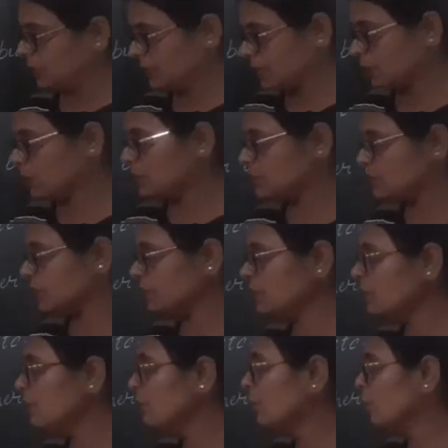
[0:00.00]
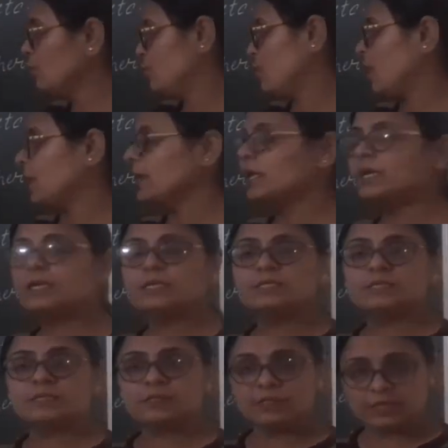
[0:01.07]
The reason why
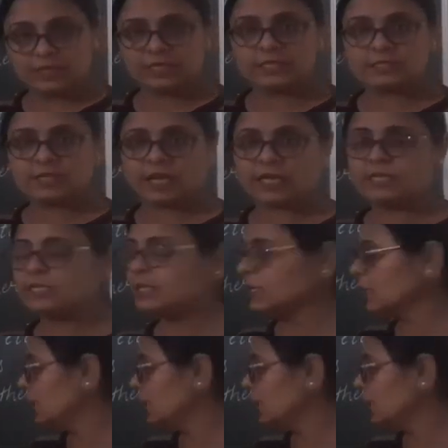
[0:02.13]
he resigned